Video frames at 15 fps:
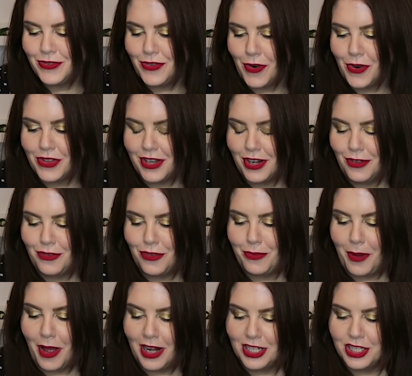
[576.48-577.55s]
For the Love
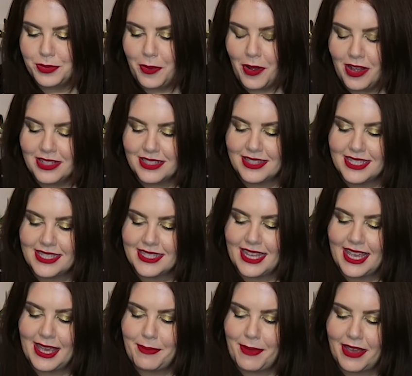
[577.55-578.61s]
of Polish box. This
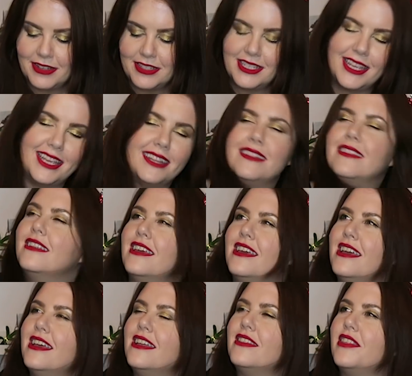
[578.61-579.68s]
came out in
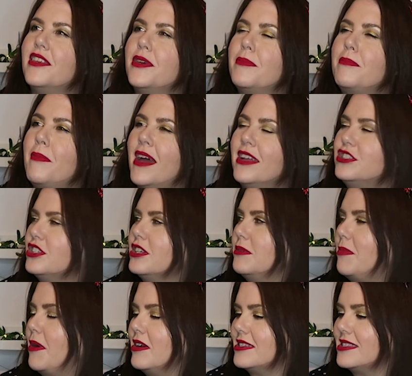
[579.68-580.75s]
the
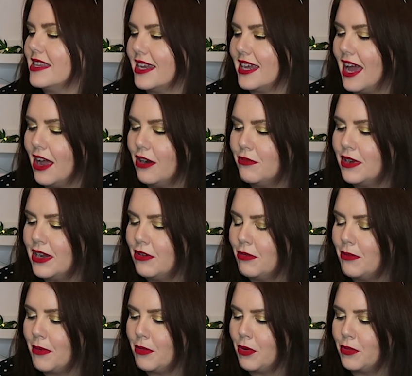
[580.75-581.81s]
magical box, and I can't really
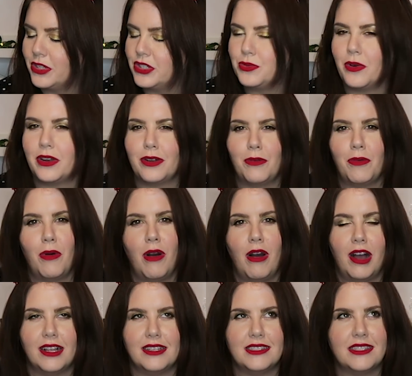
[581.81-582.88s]
remember which one it
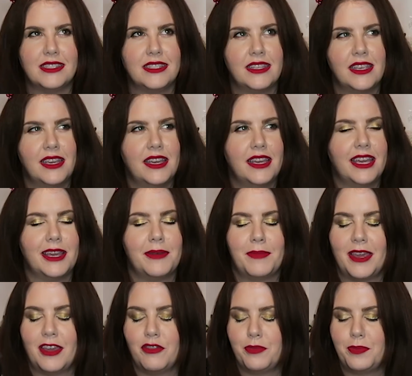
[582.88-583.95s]
was. It
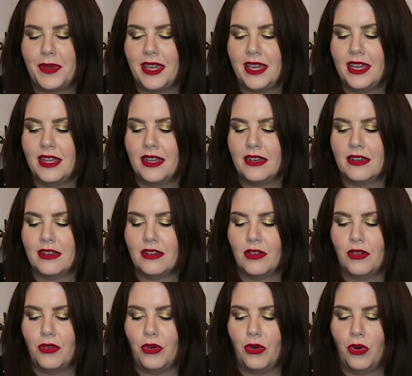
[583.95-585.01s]
may have been
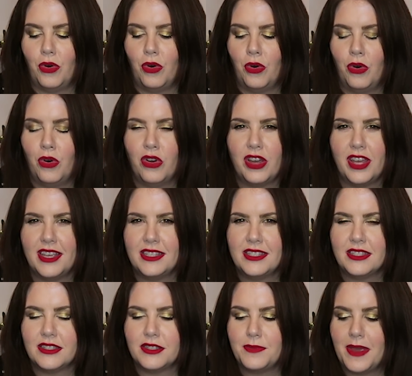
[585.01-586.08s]

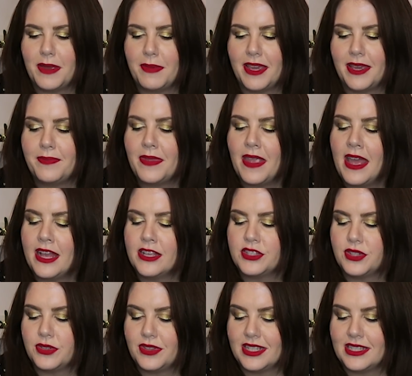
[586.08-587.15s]
August maybe.
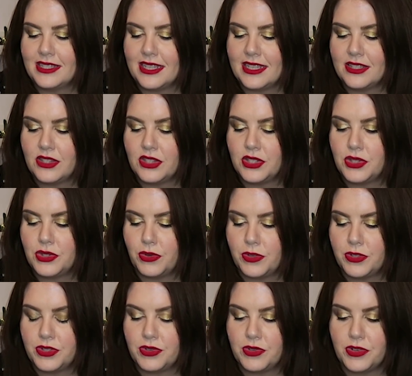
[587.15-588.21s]
So this is the
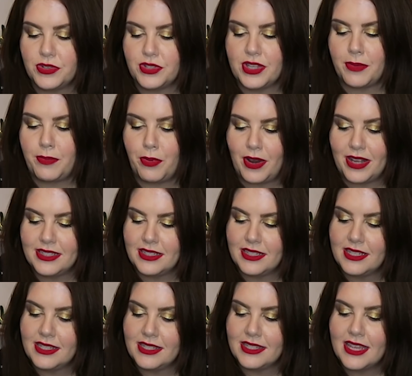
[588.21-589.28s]
Sorcerers
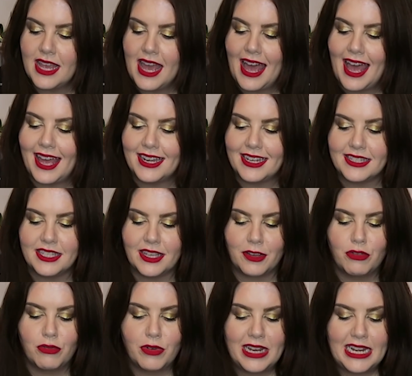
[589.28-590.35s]
Apprentice, and it's
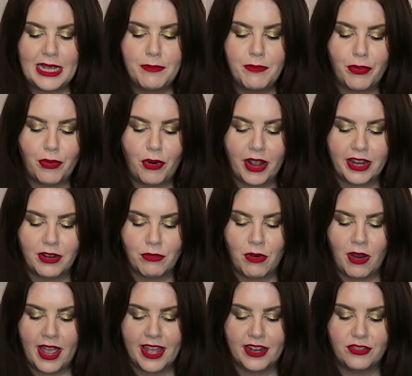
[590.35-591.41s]
a really bright
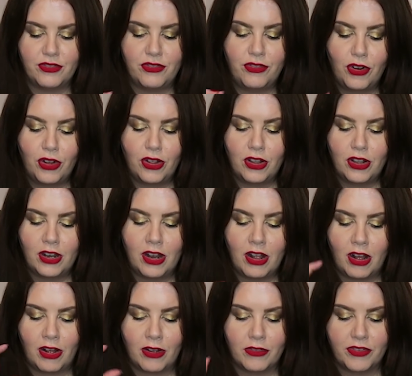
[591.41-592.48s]
red
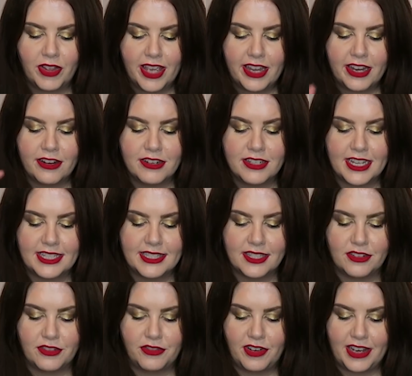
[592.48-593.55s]
full of
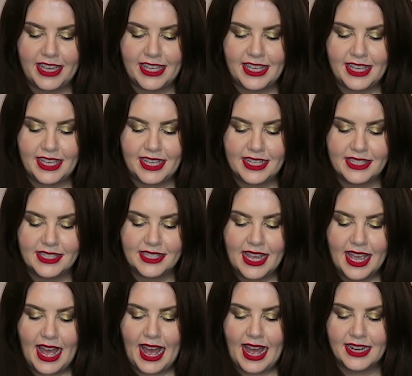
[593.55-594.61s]
iridescent flakies
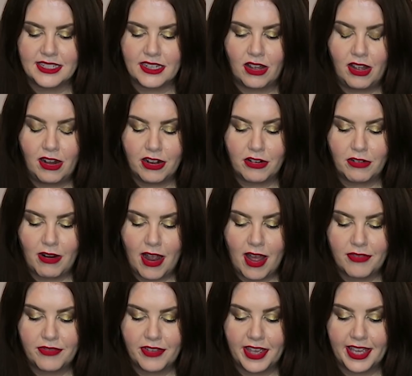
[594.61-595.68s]
and a
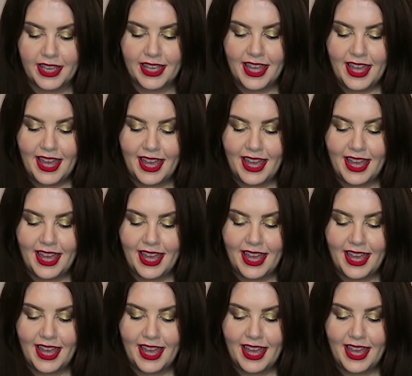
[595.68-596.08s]
holographic,